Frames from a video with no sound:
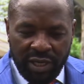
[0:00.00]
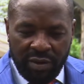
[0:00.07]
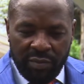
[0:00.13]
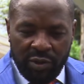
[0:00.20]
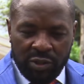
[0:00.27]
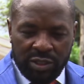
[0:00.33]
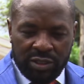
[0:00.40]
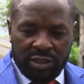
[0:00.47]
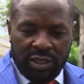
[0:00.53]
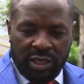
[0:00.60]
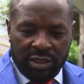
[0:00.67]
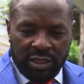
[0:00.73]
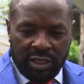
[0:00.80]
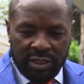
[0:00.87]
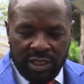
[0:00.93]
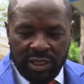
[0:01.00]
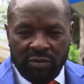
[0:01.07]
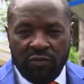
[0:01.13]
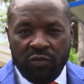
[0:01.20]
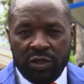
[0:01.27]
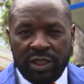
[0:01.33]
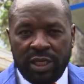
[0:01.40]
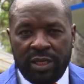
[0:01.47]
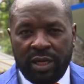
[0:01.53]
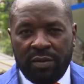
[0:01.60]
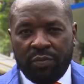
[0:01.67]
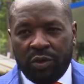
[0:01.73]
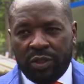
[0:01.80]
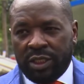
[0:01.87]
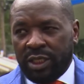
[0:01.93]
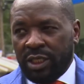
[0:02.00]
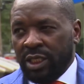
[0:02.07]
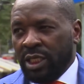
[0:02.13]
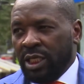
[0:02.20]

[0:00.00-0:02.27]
come out as a result of what he had reported.